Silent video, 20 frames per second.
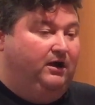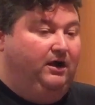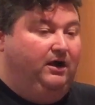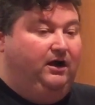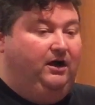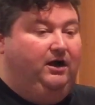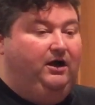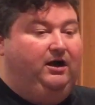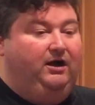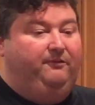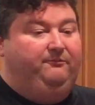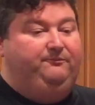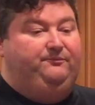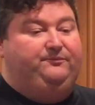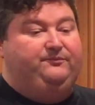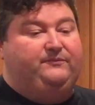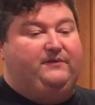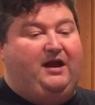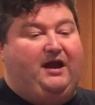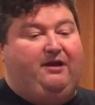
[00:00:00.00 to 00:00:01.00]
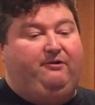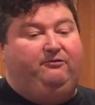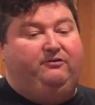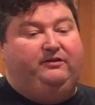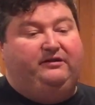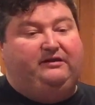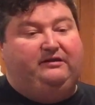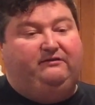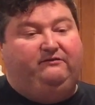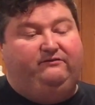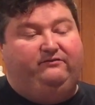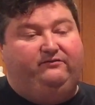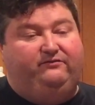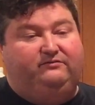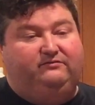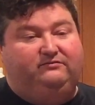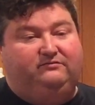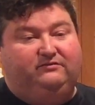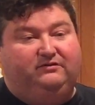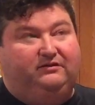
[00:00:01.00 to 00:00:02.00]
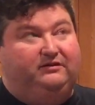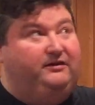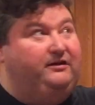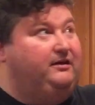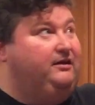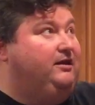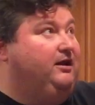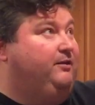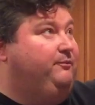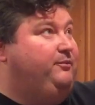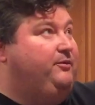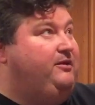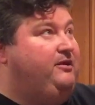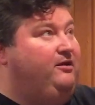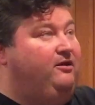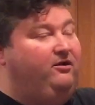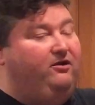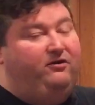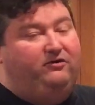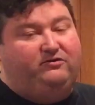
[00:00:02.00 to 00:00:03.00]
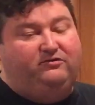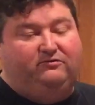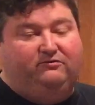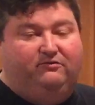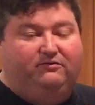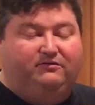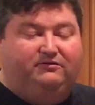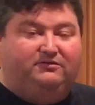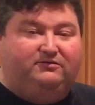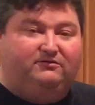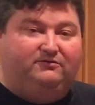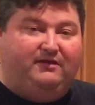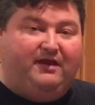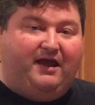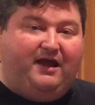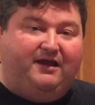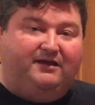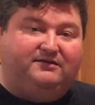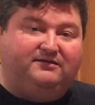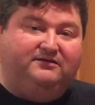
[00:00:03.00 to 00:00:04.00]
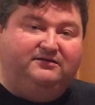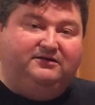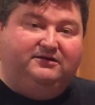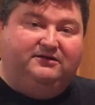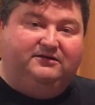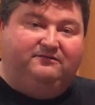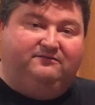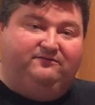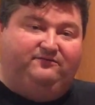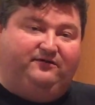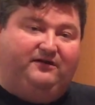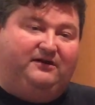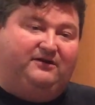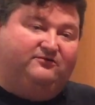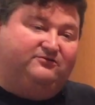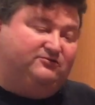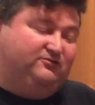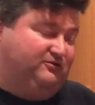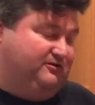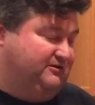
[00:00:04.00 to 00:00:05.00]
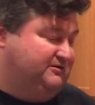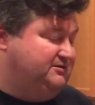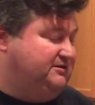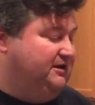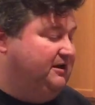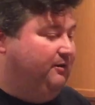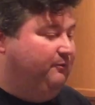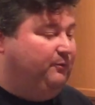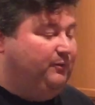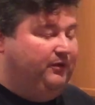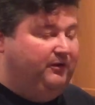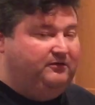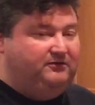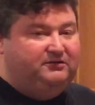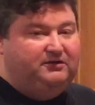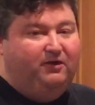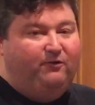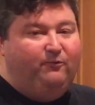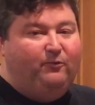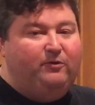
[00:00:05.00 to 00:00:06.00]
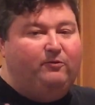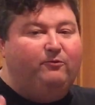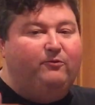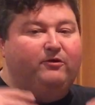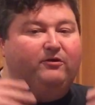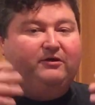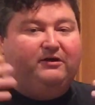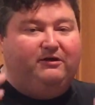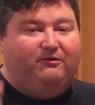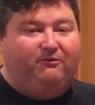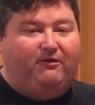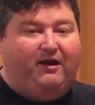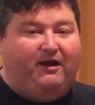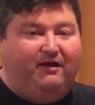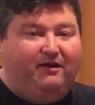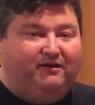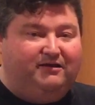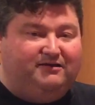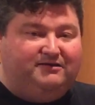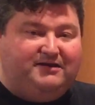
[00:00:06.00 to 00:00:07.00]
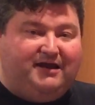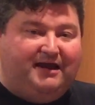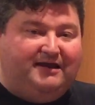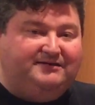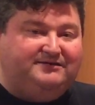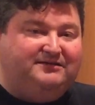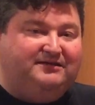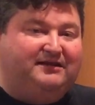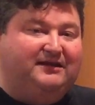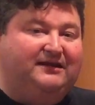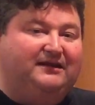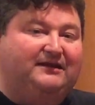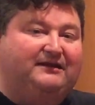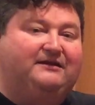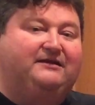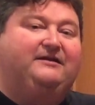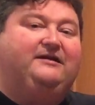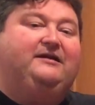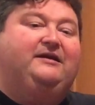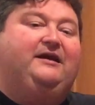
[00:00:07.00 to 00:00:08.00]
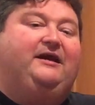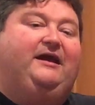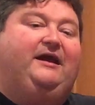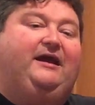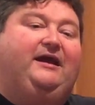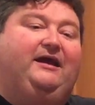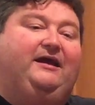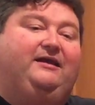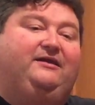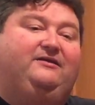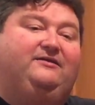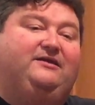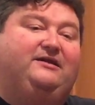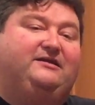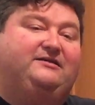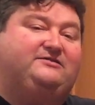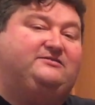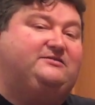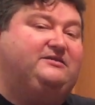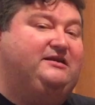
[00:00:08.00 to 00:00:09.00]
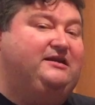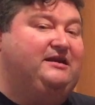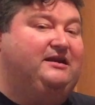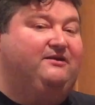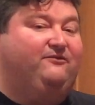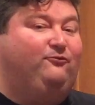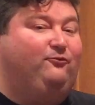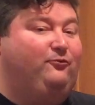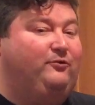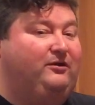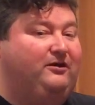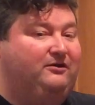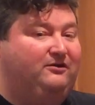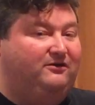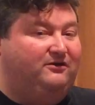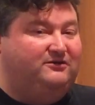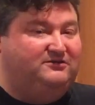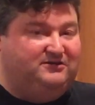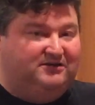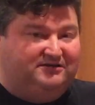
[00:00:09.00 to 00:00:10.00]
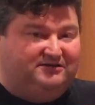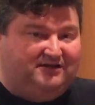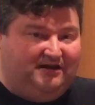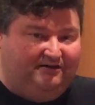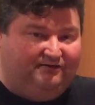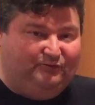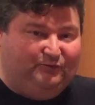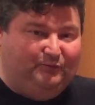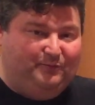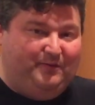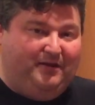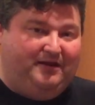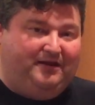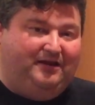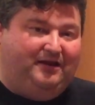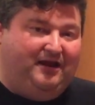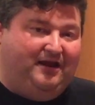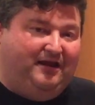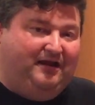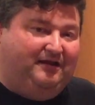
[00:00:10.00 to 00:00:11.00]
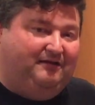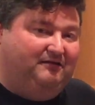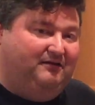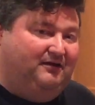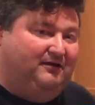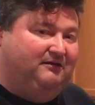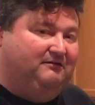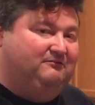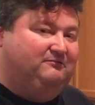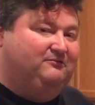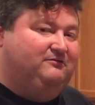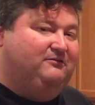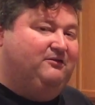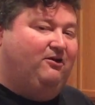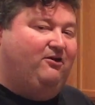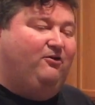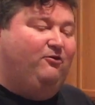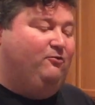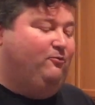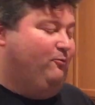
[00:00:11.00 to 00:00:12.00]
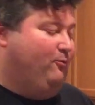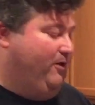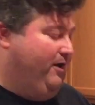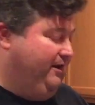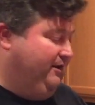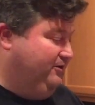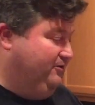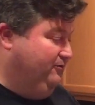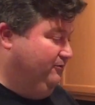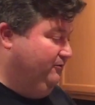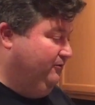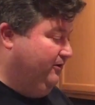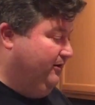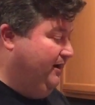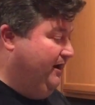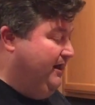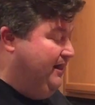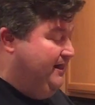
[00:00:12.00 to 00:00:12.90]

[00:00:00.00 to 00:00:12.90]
I will leave the link up here to that video so you can see it, but we will get around to tasting it and seeing if we're successful making our own wine cooler.